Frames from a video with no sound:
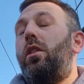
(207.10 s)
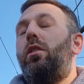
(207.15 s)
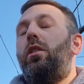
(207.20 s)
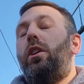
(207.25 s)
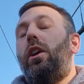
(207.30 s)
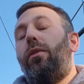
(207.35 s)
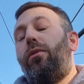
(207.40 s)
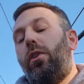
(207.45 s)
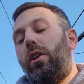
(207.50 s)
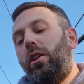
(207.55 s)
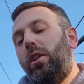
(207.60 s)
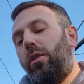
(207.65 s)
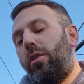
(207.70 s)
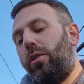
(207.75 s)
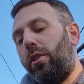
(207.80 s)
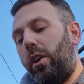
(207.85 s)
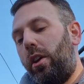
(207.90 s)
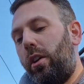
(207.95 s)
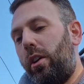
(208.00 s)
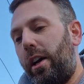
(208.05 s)
If
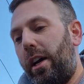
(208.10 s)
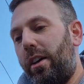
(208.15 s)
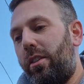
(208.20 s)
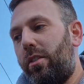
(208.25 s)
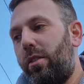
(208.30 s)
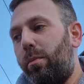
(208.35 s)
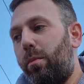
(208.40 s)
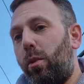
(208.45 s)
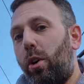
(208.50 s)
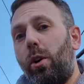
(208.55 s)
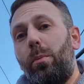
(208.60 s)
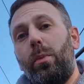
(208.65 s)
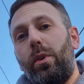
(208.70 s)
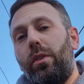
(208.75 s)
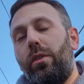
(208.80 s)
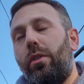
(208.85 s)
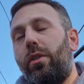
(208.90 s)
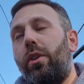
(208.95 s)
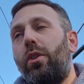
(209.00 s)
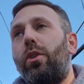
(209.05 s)
anything, at the
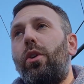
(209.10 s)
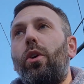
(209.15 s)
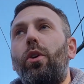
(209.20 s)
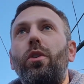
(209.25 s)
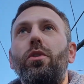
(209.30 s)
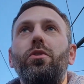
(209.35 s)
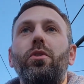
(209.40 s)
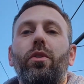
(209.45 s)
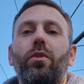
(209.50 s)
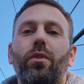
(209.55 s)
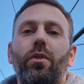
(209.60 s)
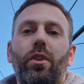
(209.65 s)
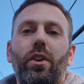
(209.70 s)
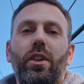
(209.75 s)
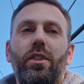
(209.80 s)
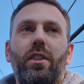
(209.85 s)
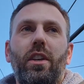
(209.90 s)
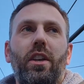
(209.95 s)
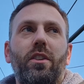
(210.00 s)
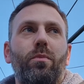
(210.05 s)
moment, the nose on
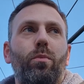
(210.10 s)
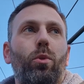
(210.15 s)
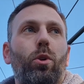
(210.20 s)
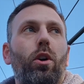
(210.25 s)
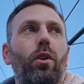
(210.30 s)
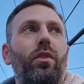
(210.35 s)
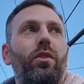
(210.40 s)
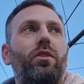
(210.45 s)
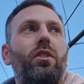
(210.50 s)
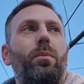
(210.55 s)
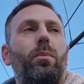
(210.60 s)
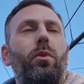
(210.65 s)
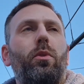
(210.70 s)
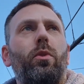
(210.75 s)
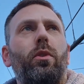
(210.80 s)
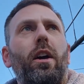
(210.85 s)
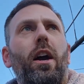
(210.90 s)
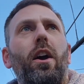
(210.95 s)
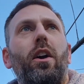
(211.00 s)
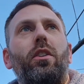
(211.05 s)
this has more of a
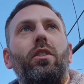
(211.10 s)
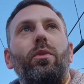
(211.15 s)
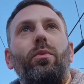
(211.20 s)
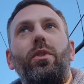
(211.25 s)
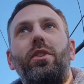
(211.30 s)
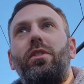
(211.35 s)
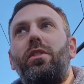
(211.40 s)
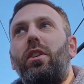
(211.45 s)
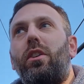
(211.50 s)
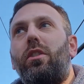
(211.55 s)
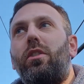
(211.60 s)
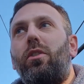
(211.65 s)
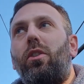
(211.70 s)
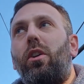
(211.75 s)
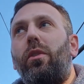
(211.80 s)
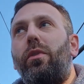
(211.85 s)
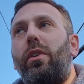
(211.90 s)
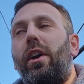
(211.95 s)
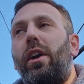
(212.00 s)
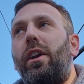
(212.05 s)
typical characteristic
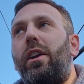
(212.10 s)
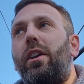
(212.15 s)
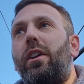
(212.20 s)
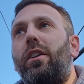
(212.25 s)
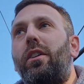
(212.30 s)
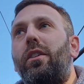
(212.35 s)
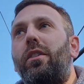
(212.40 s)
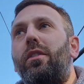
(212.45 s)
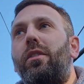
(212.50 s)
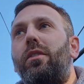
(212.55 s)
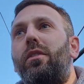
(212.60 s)
of a